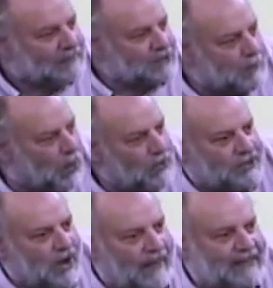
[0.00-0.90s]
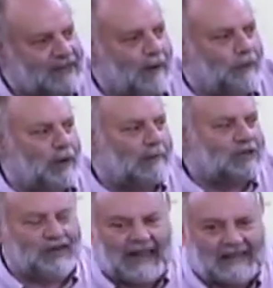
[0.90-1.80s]
the s'mores and all that stuff with them
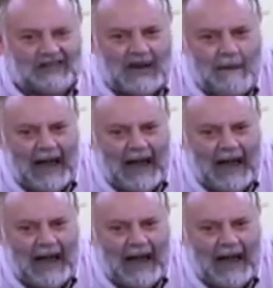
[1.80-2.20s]
so they could stay